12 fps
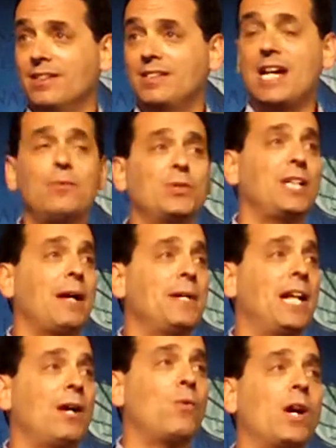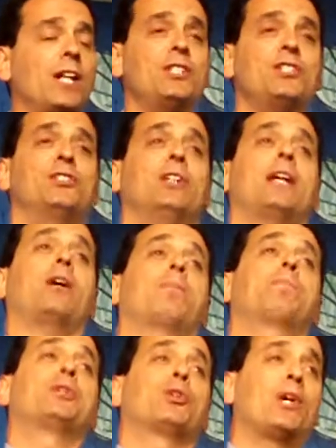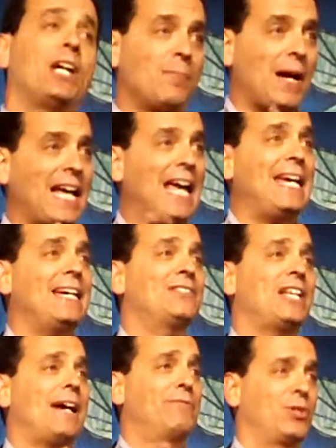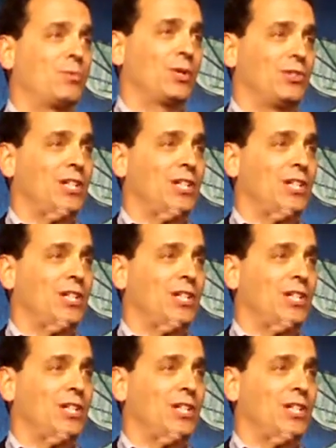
I wanted just to like Purell my hands afterwards.